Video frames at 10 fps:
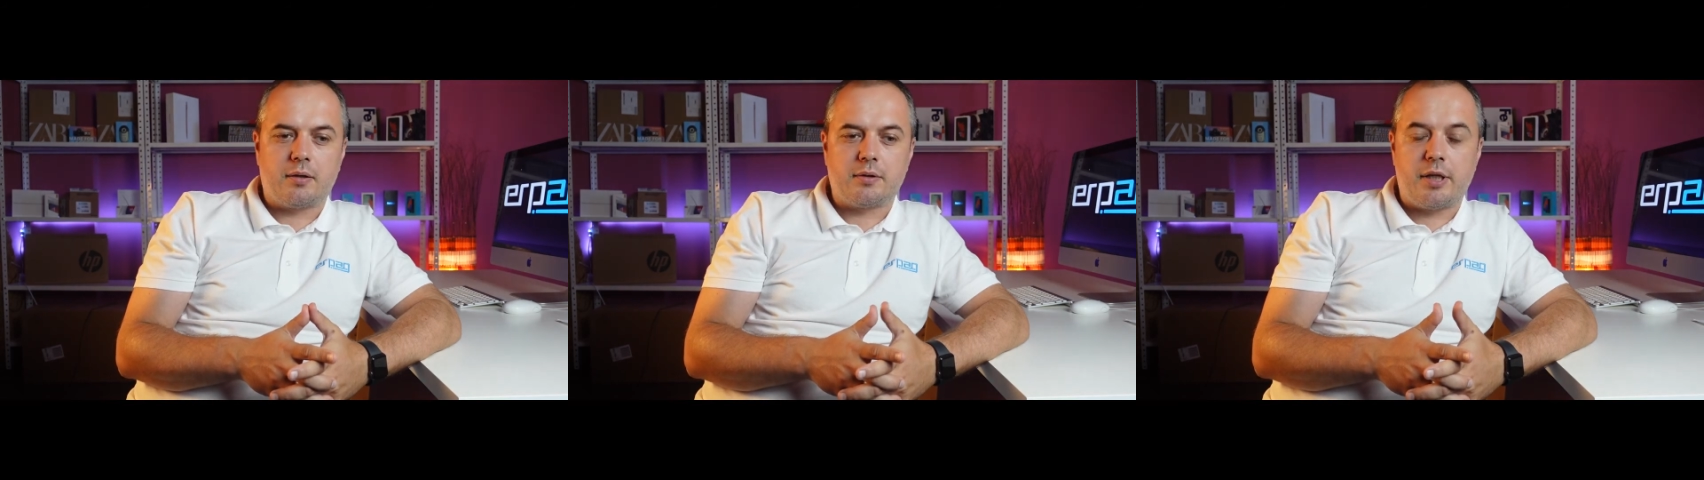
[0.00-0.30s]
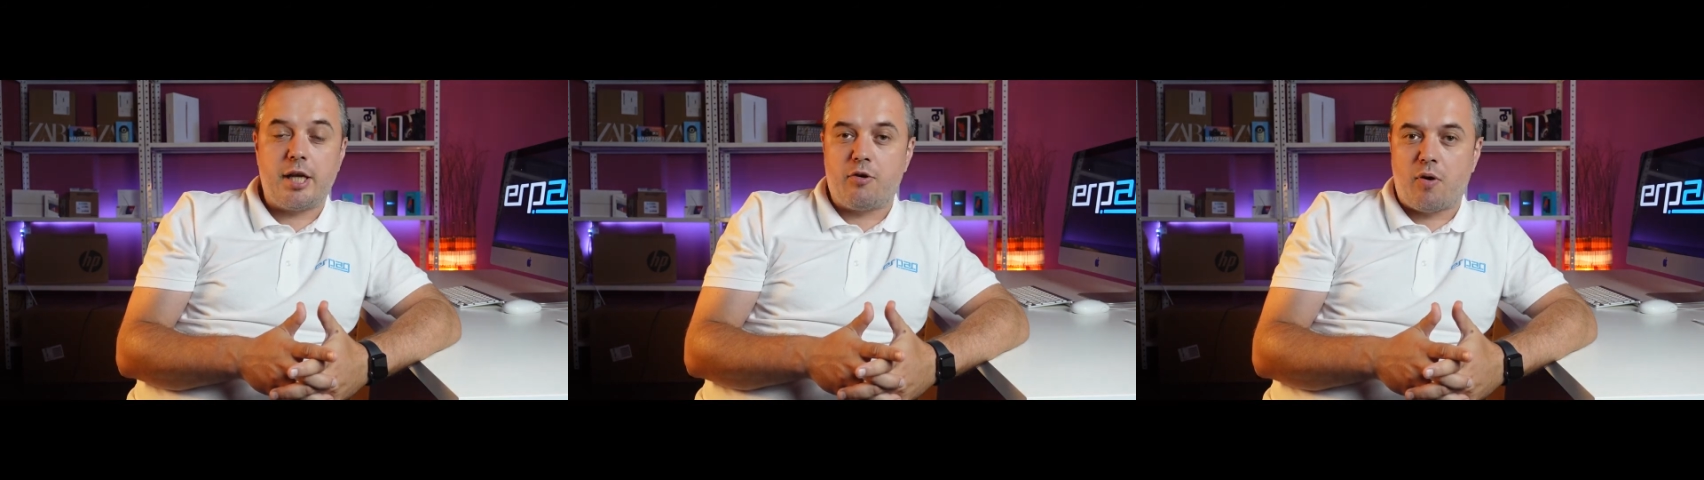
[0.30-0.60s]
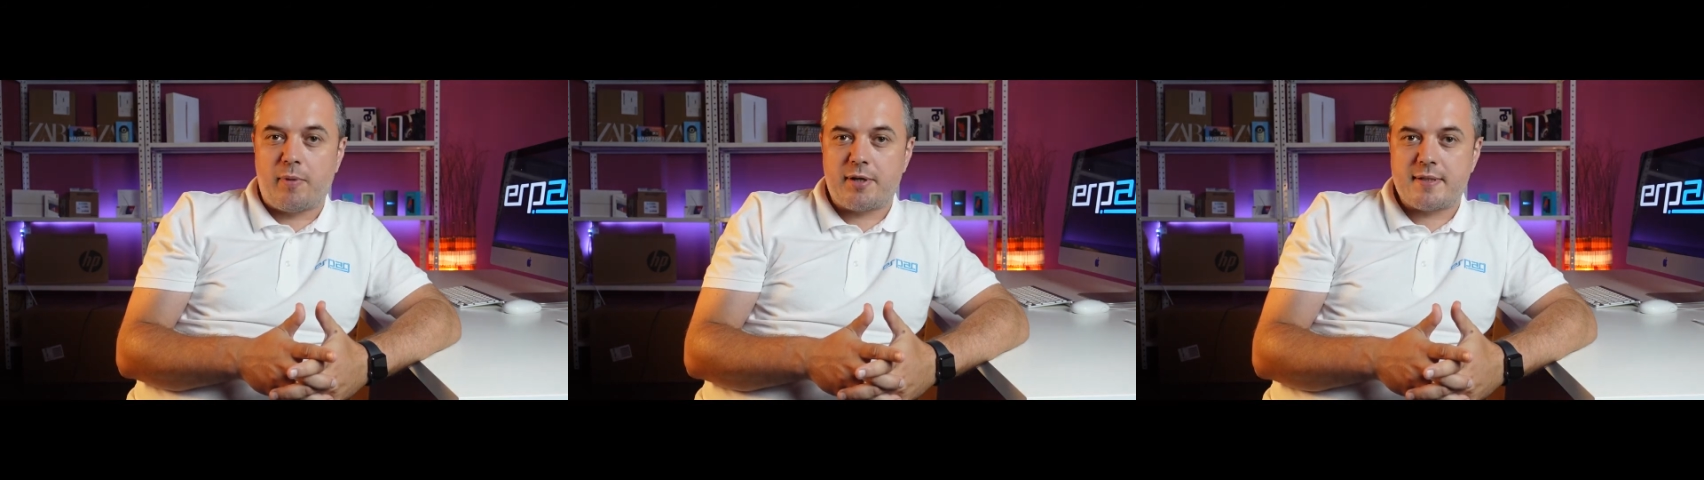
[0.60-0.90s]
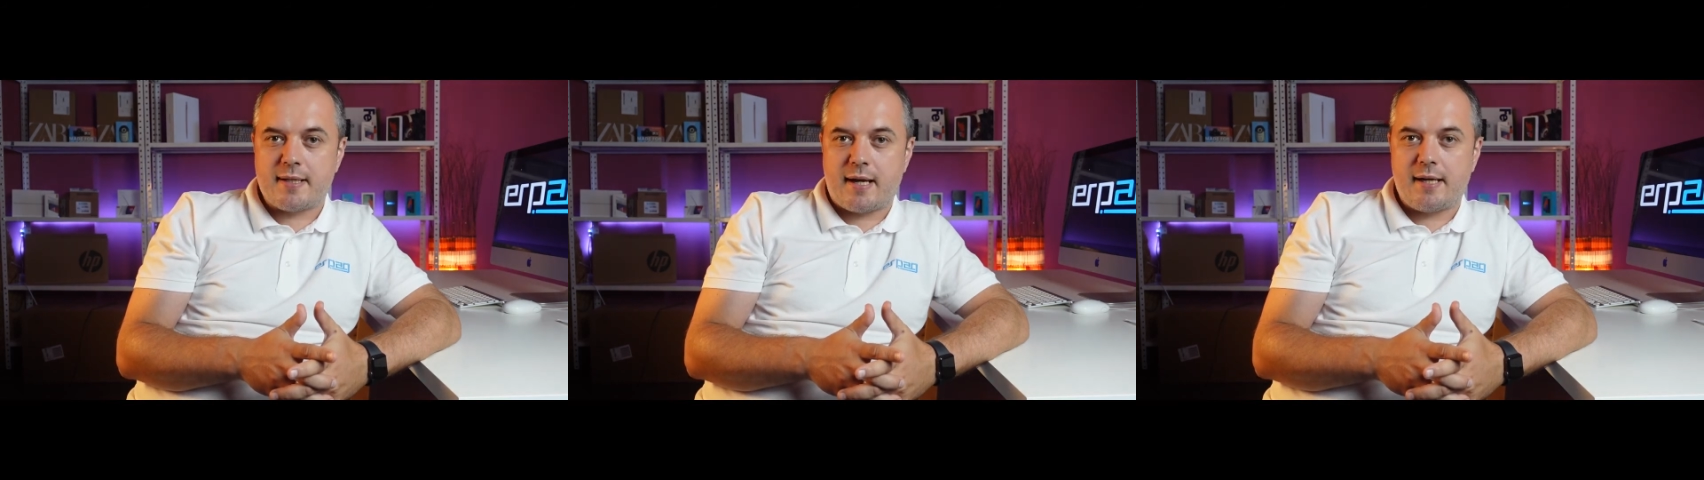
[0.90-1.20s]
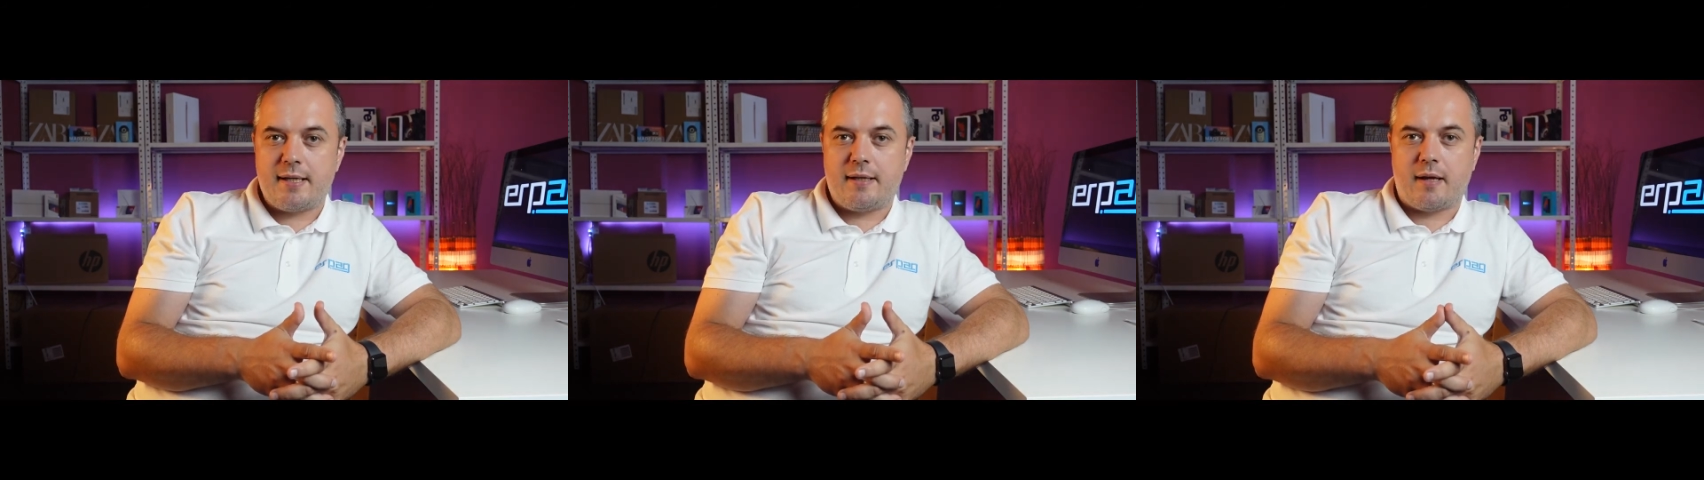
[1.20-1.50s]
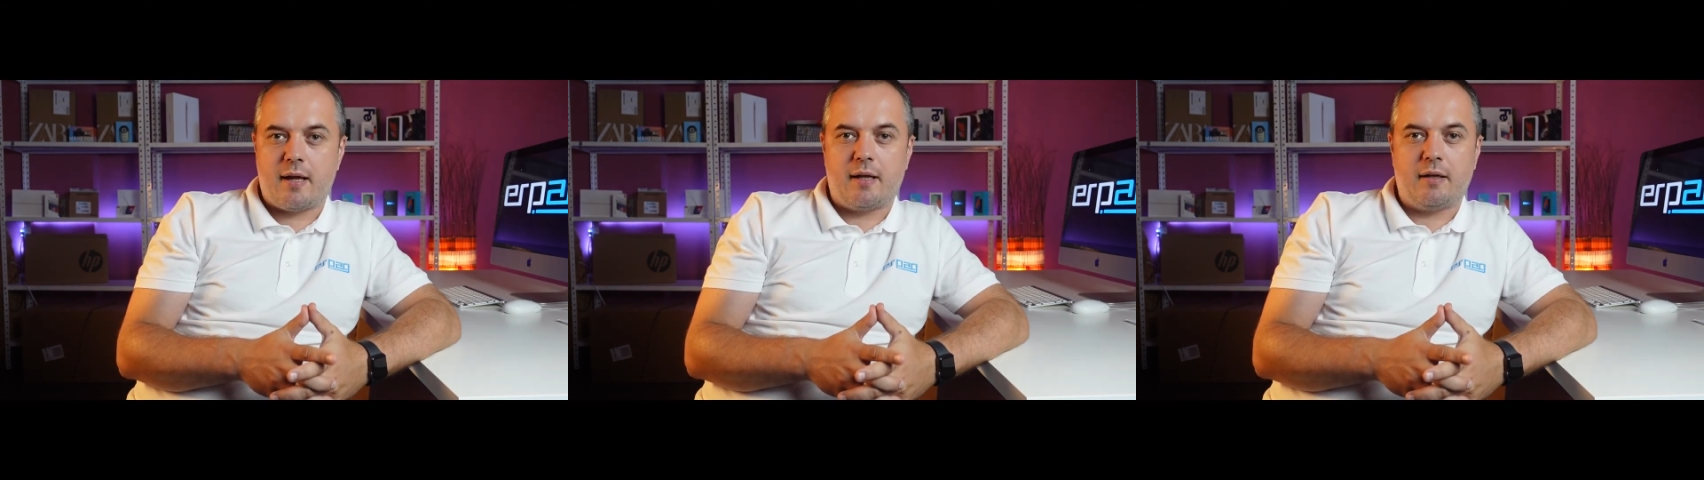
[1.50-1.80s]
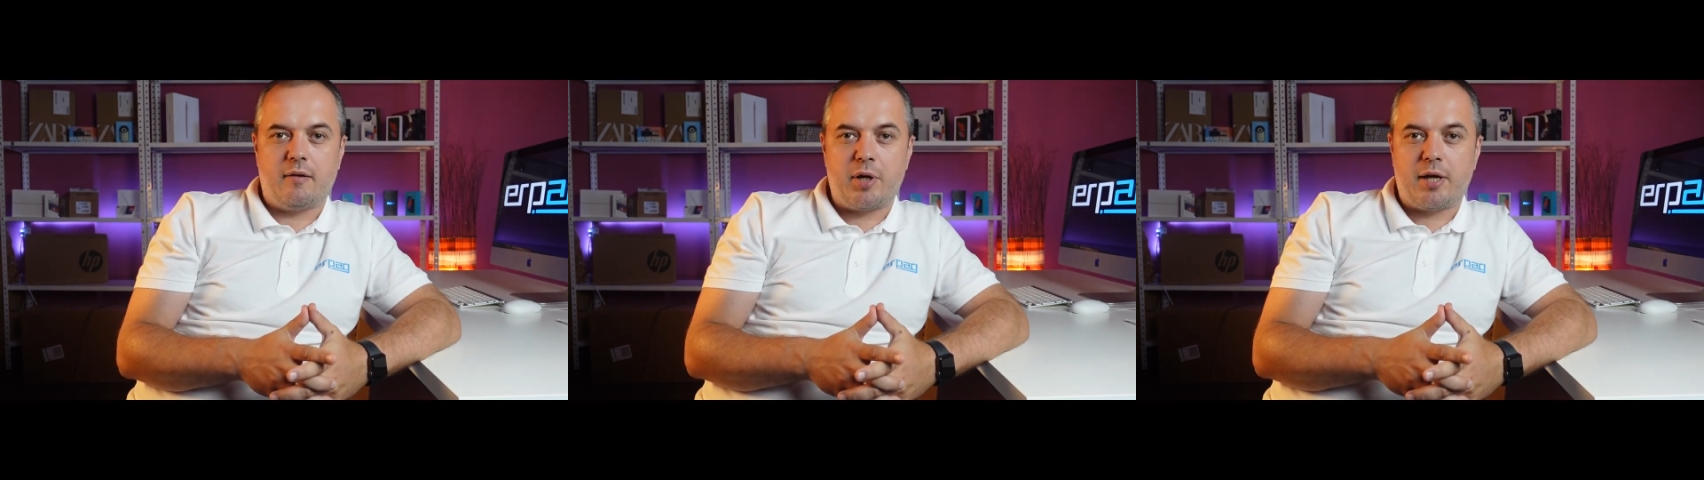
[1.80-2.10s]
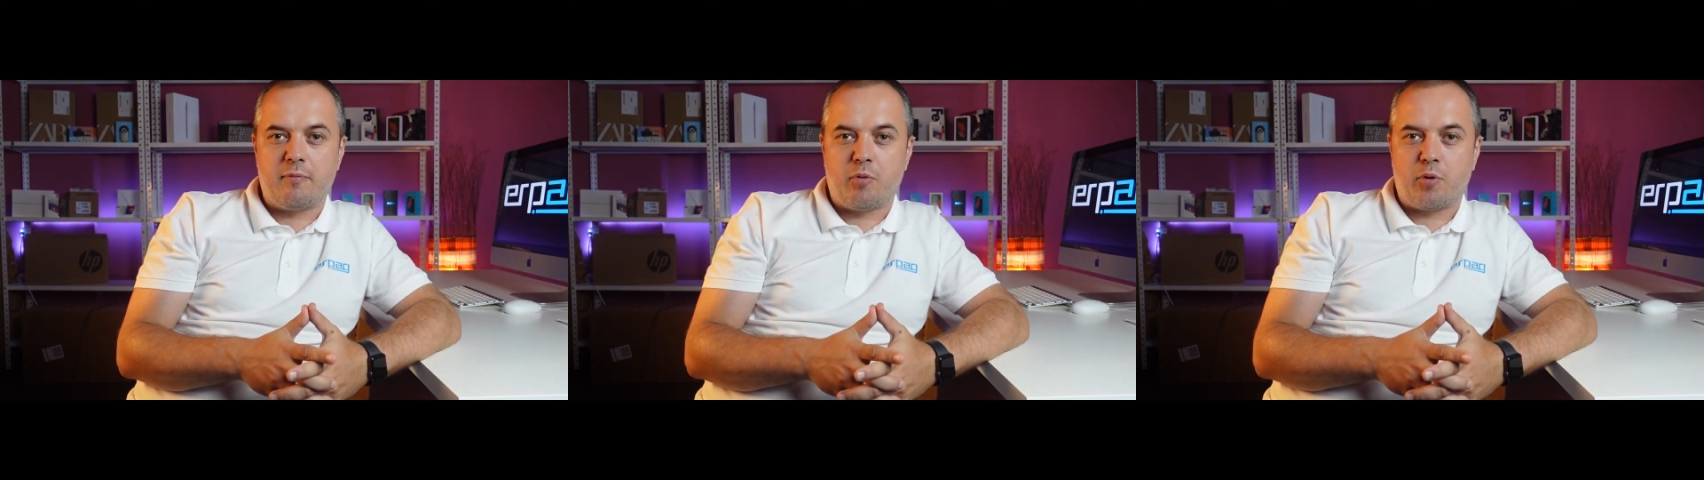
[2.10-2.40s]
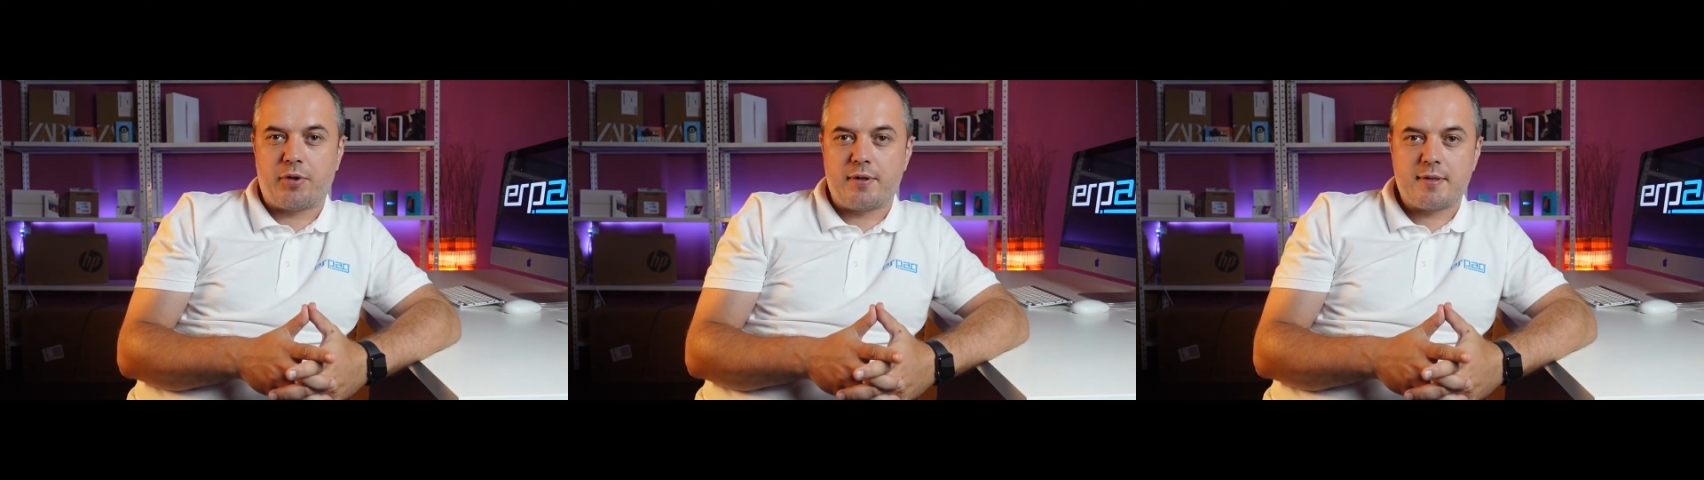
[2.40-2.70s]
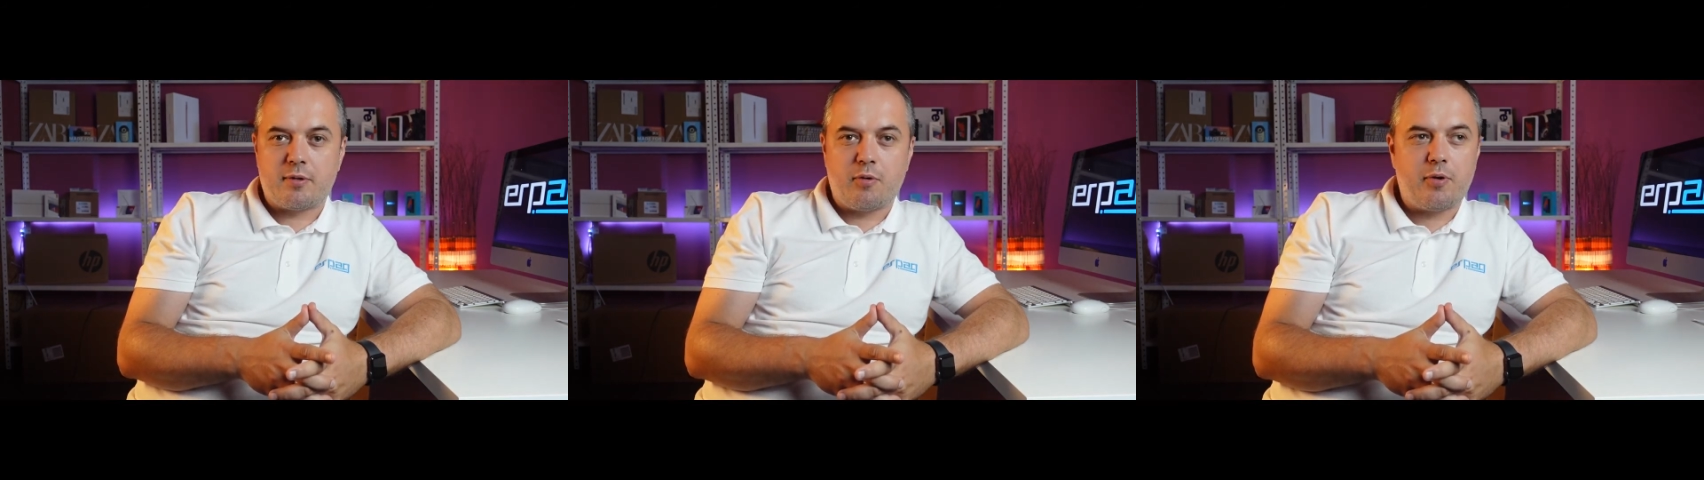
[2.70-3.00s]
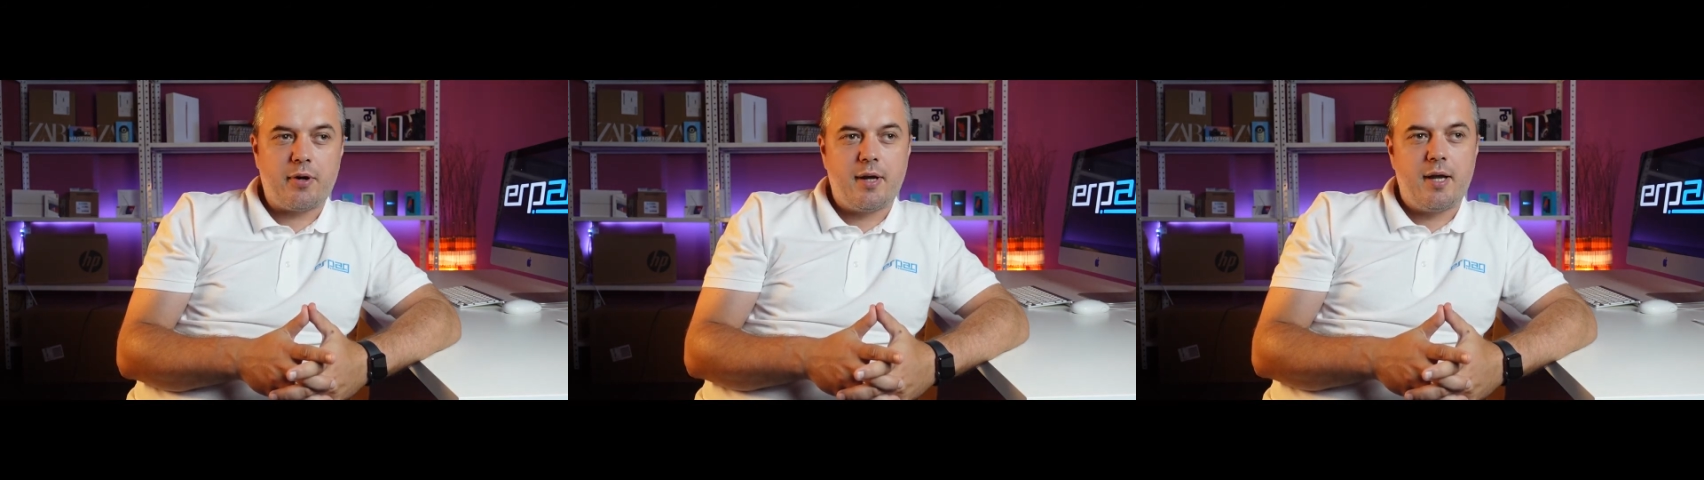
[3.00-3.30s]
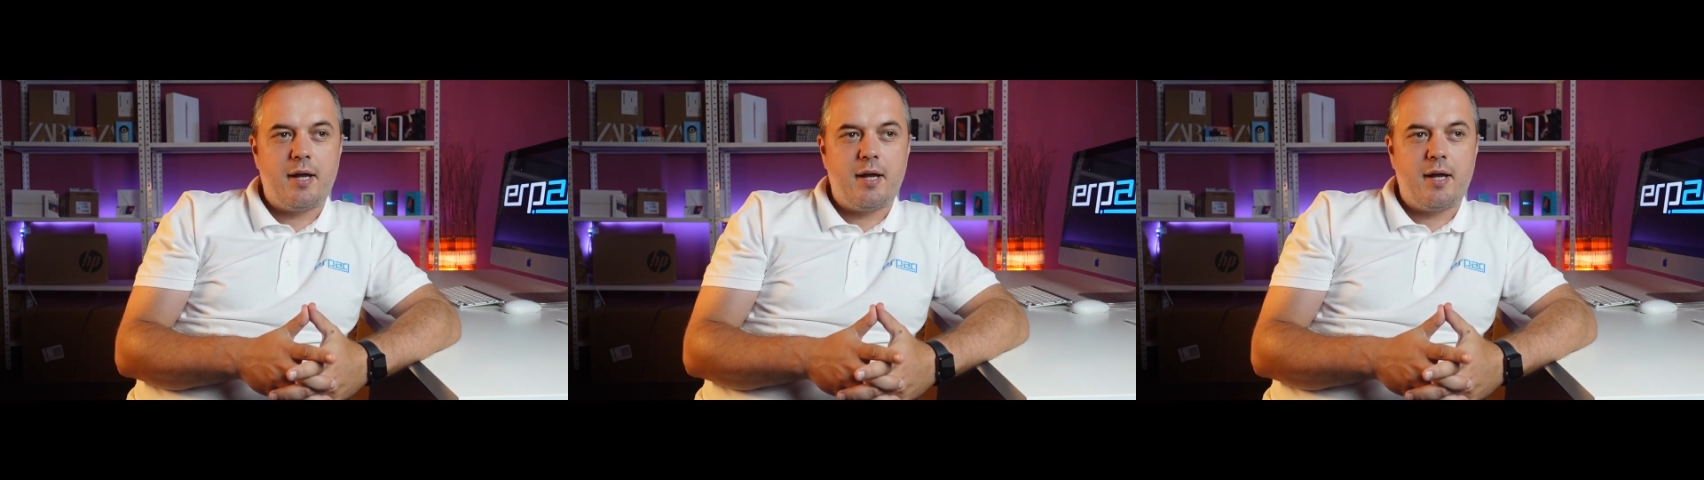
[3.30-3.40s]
e-commerce site and the brick-and-mortar store,